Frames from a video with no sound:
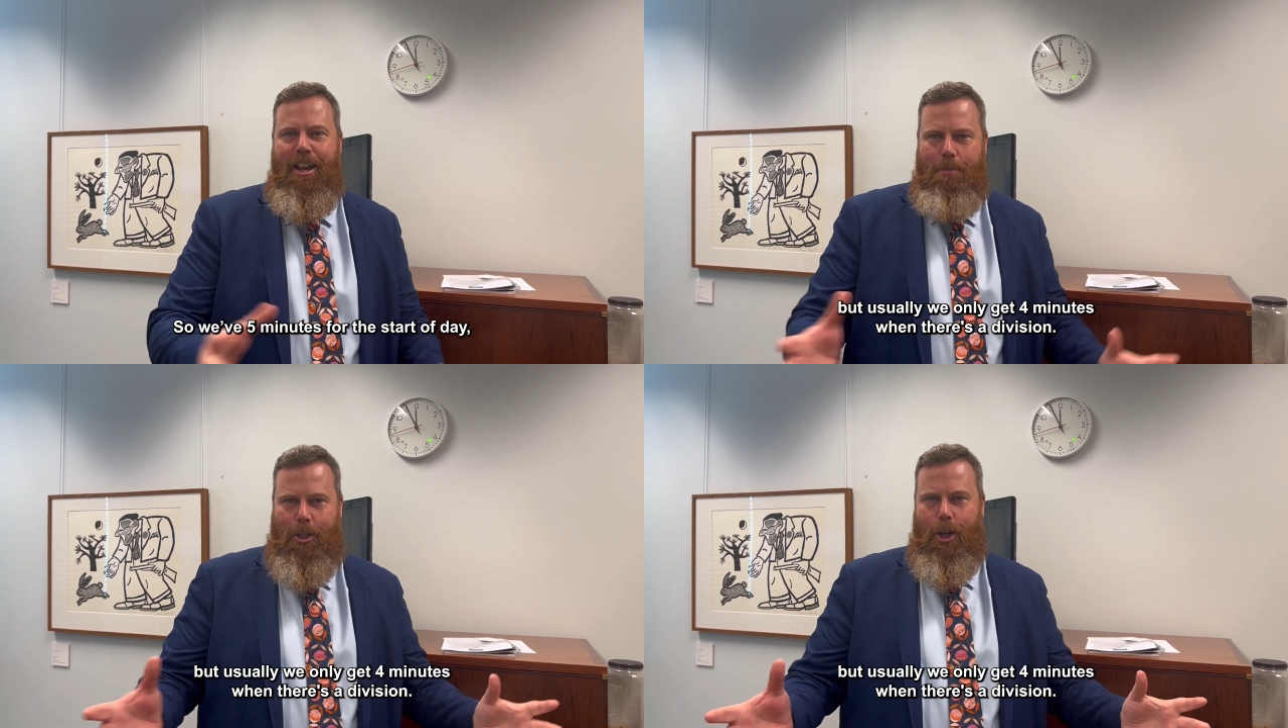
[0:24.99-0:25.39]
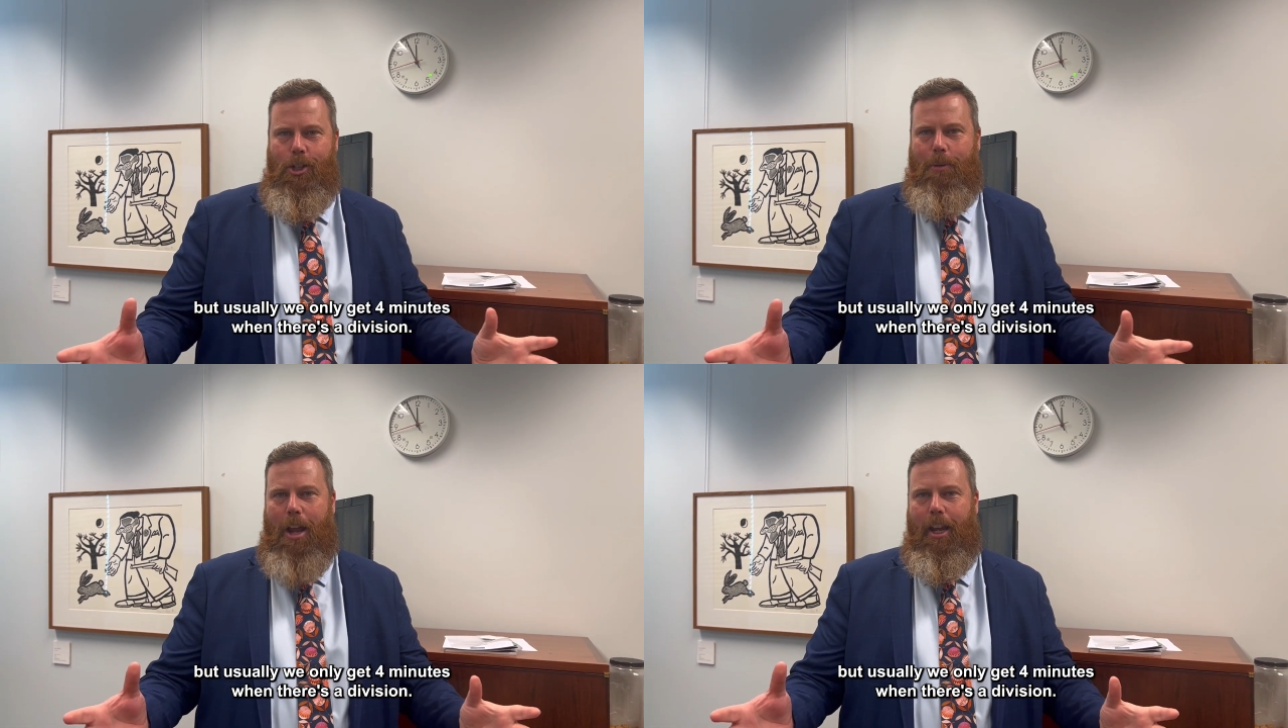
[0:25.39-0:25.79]
but
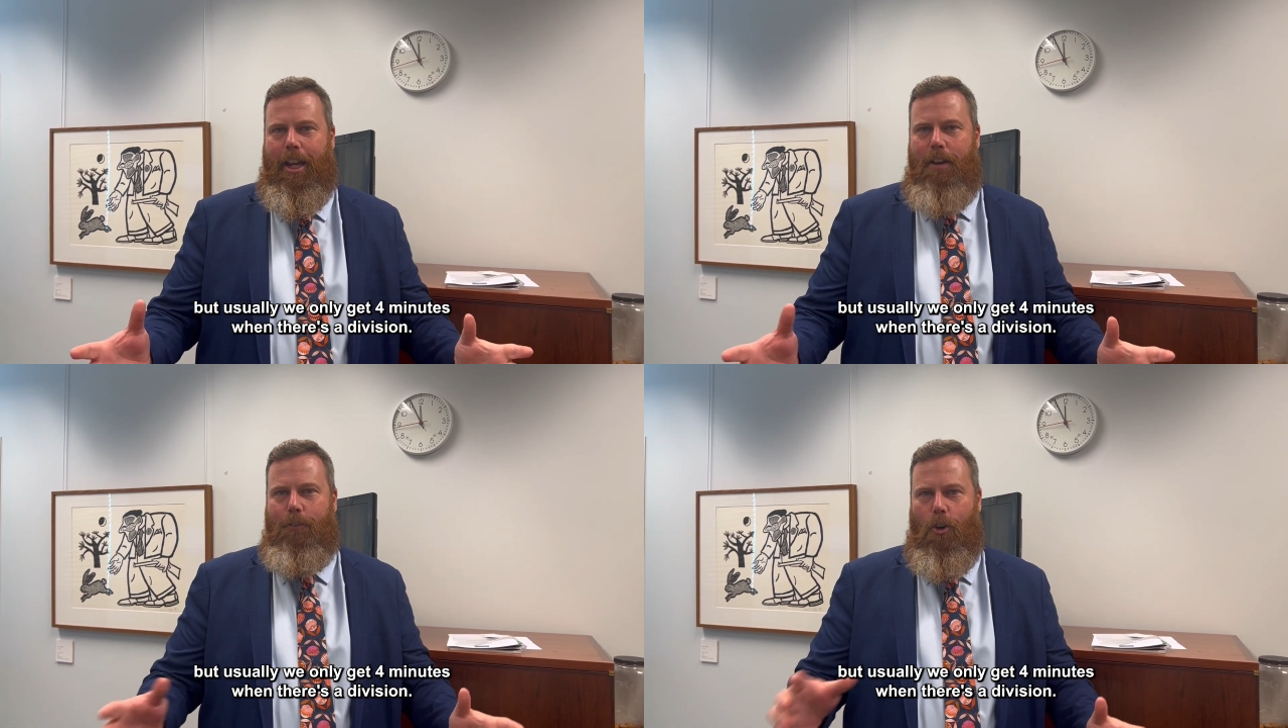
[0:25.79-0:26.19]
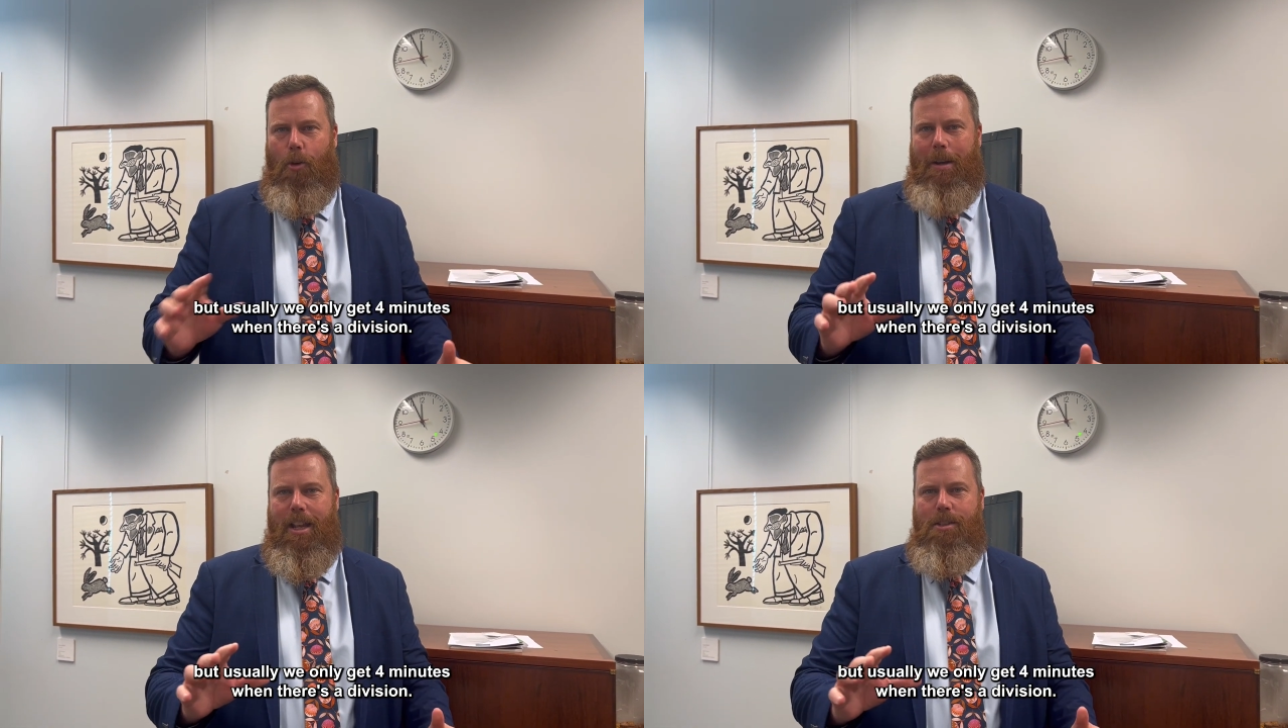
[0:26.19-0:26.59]
usually we only get four
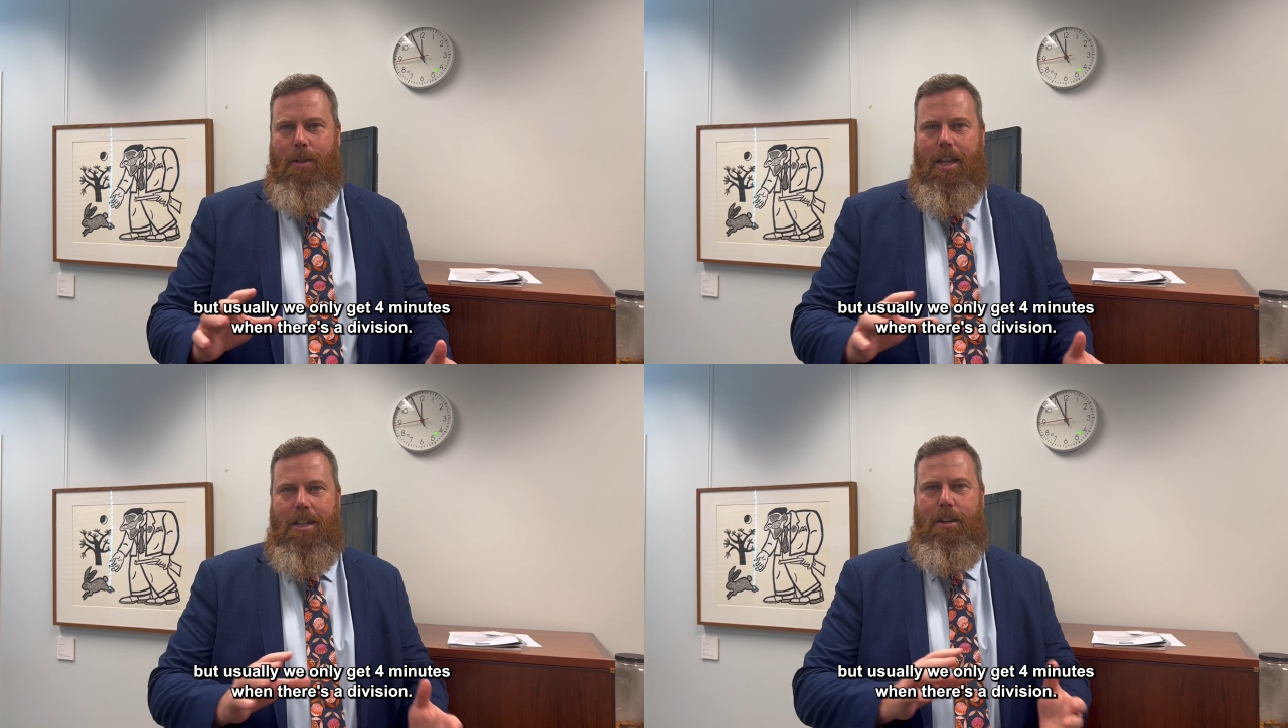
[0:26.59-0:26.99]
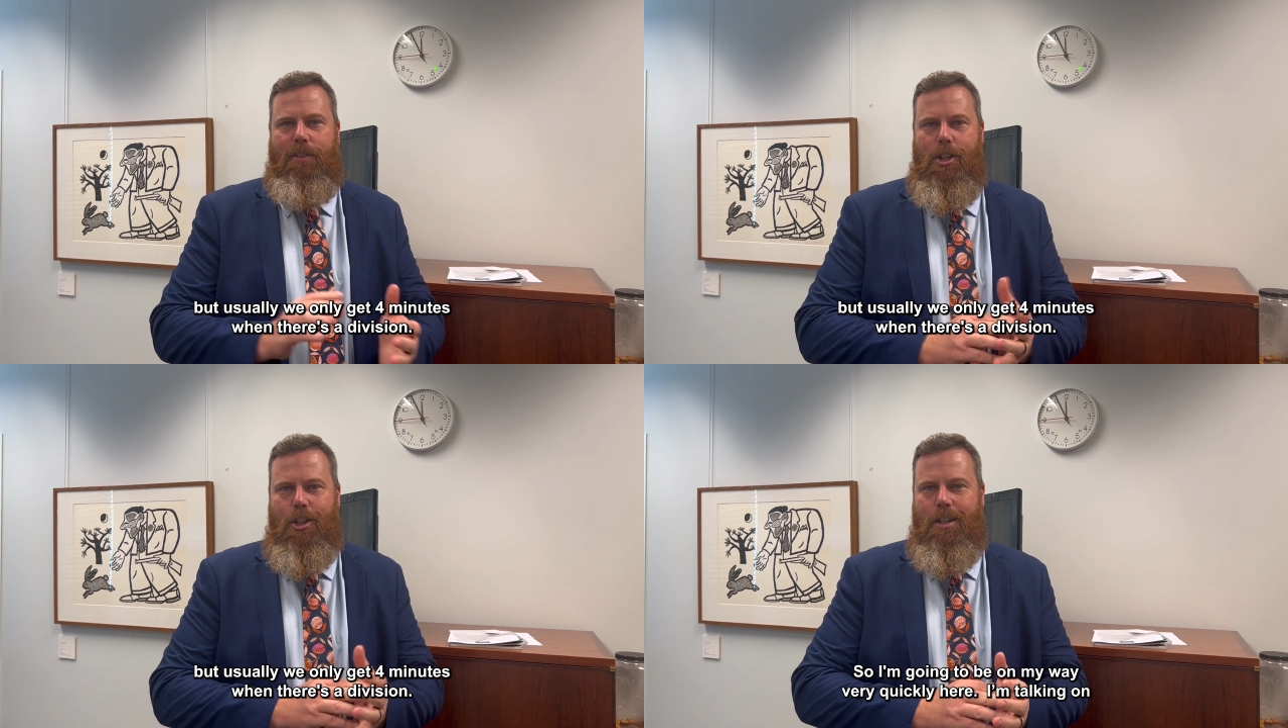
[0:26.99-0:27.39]
minutes when there's a
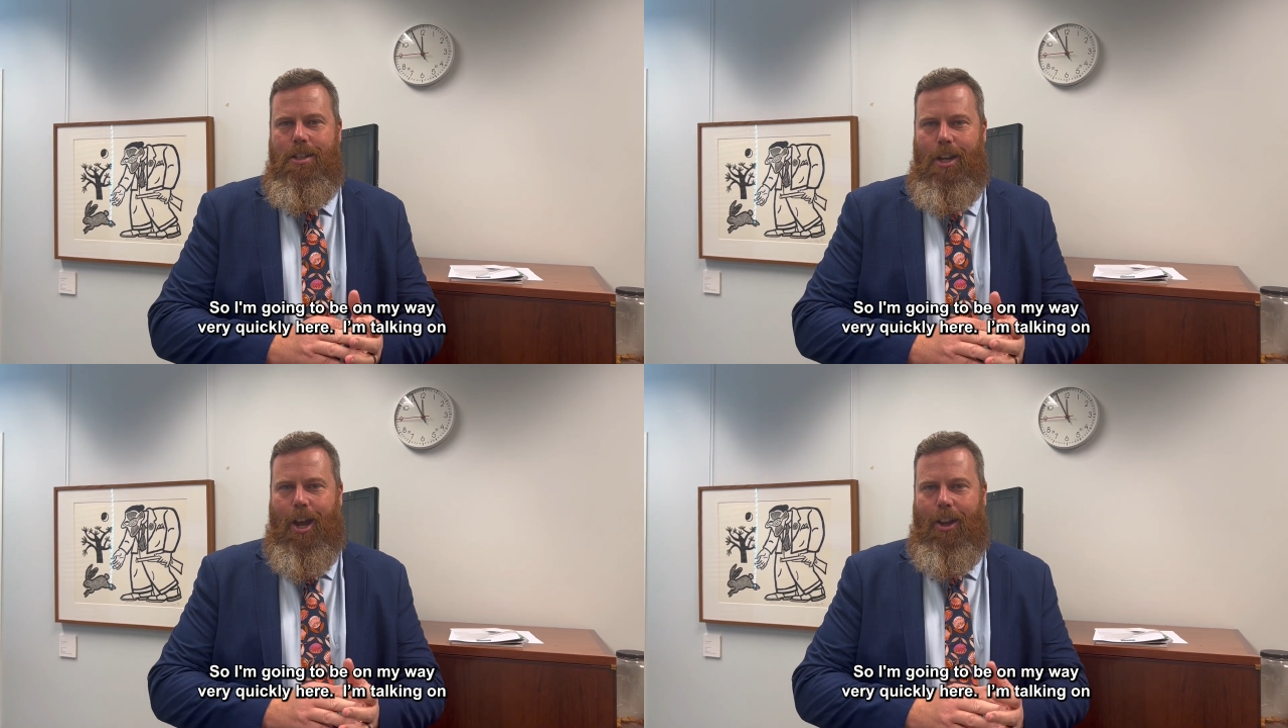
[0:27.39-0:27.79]
division. So